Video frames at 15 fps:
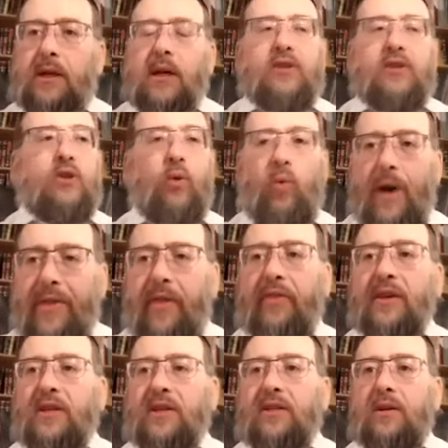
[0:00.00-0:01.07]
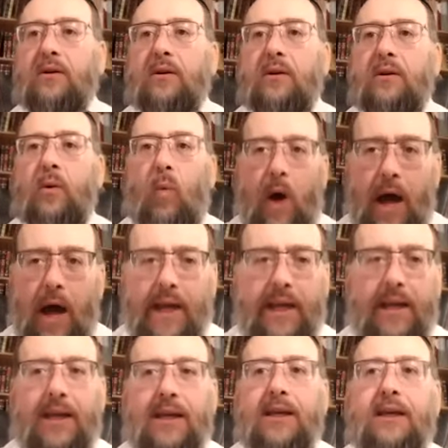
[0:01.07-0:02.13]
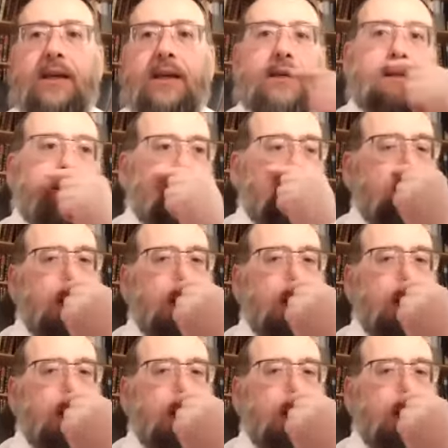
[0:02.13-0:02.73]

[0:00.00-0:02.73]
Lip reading: as to whether this wine is